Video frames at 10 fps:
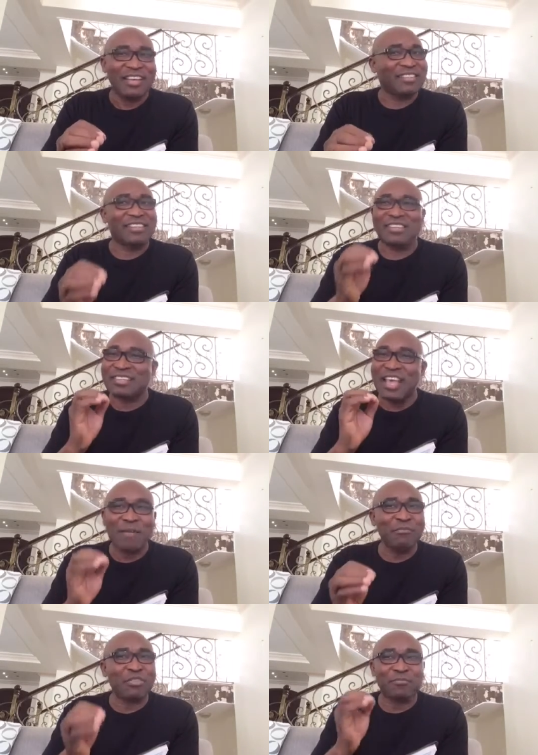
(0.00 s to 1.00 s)
is the
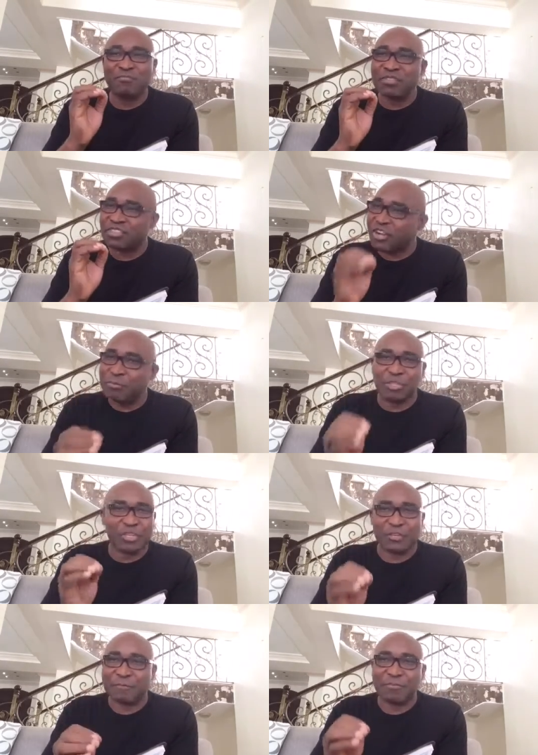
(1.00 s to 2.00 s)
same
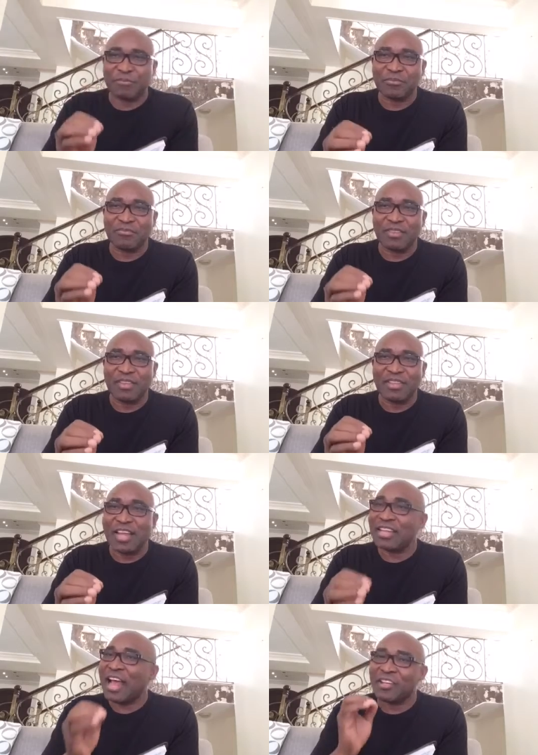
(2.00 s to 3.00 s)
scripture
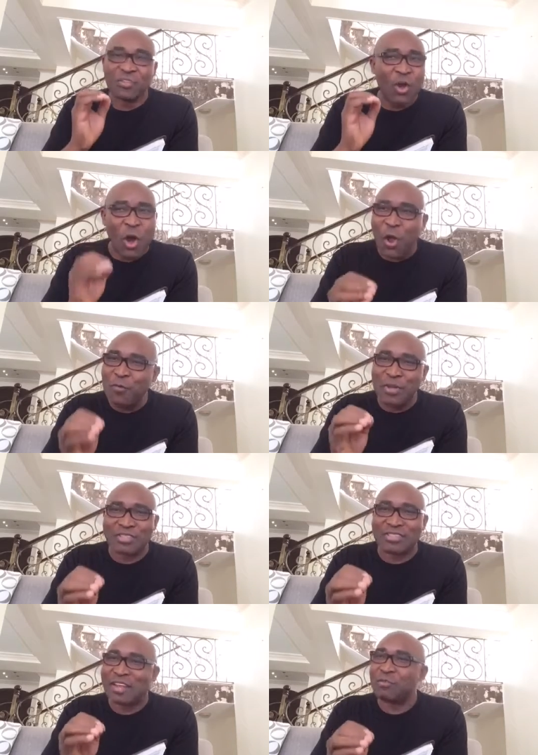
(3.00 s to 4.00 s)
that has
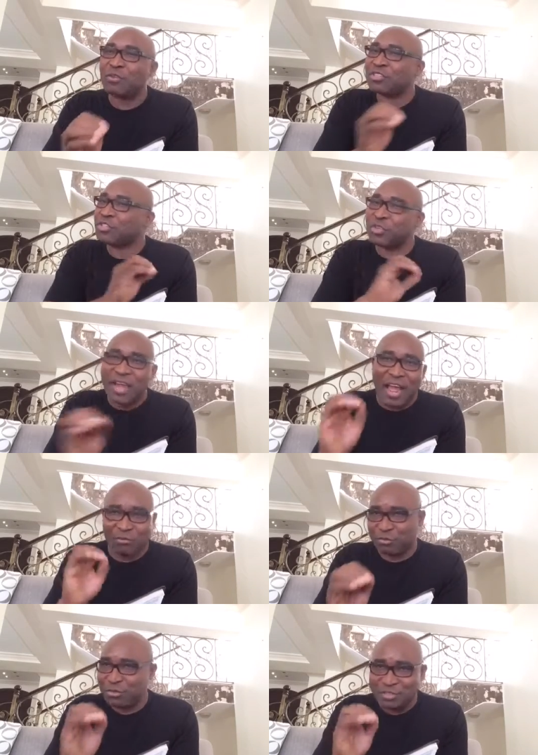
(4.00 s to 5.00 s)
always stood
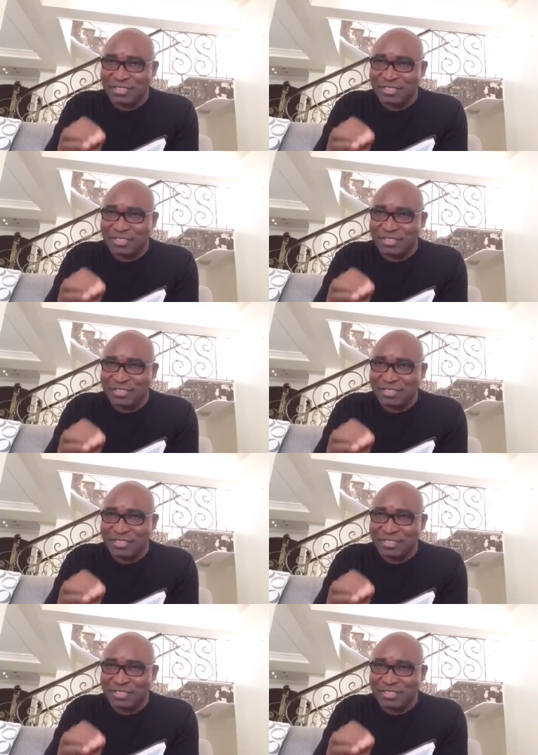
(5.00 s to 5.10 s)
out.